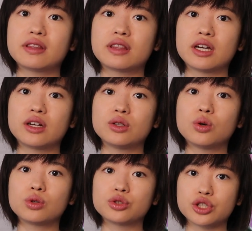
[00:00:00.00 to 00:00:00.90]
their
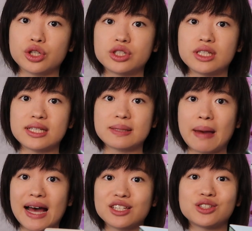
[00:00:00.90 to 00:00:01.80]
local church's
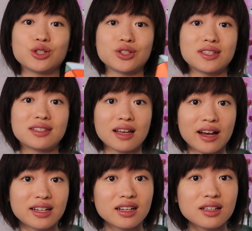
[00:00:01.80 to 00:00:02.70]
pastor's
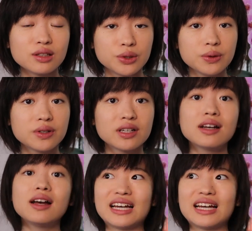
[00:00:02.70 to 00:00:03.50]
son, Luke.